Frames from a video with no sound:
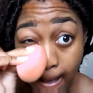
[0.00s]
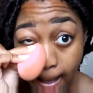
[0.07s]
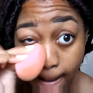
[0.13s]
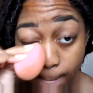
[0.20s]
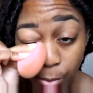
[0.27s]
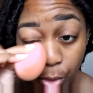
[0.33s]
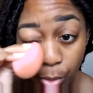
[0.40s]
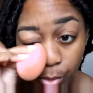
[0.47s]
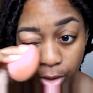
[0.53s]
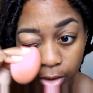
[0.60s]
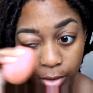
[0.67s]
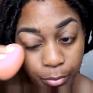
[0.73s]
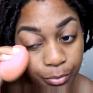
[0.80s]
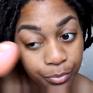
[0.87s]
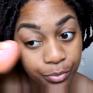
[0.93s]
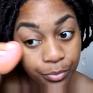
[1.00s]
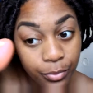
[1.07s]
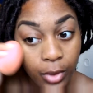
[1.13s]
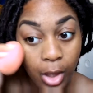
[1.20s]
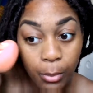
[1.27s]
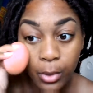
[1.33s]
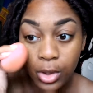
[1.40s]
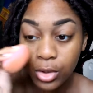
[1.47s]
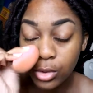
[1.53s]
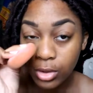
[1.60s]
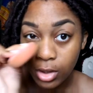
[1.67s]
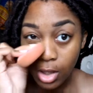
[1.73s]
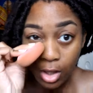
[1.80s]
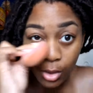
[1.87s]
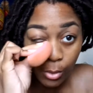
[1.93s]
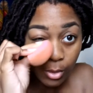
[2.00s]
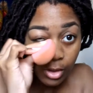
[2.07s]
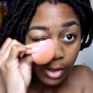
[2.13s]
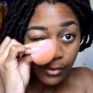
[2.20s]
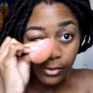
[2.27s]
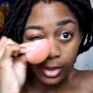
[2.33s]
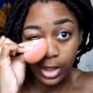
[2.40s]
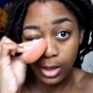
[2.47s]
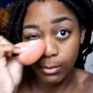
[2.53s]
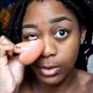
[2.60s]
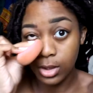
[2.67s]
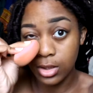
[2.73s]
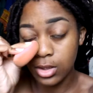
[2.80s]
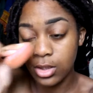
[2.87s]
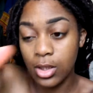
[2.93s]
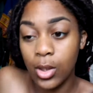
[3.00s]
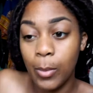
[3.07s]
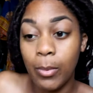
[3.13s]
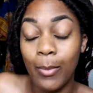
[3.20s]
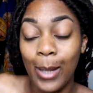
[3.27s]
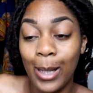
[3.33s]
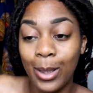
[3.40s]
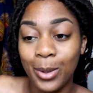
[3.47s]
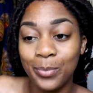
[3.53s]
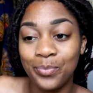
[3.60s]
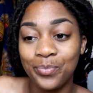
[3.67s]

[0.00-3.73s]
I'm doing it. I'm gonna do the other one off camera, so I'll be back.